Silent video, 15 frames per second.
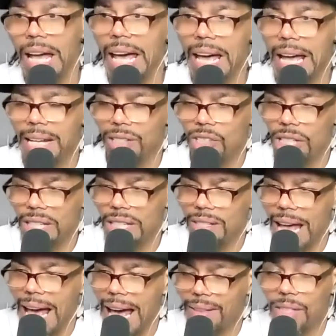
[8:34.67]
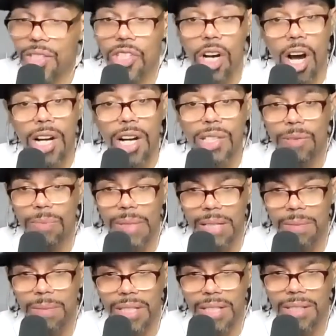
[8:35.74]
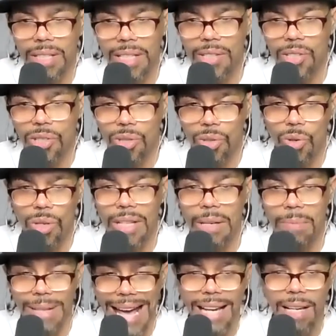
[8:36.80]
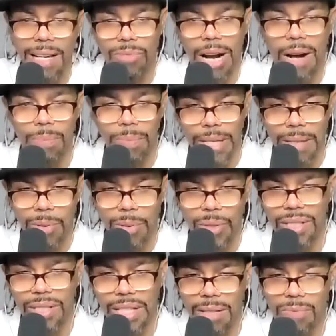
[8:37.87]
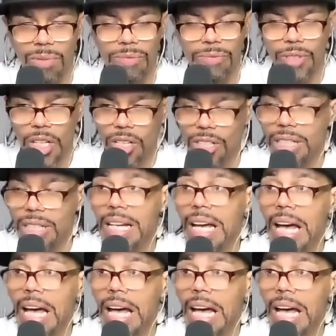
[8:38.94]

and she has had the charge for BMC to ensure that Black and Brown people, as Eve referred,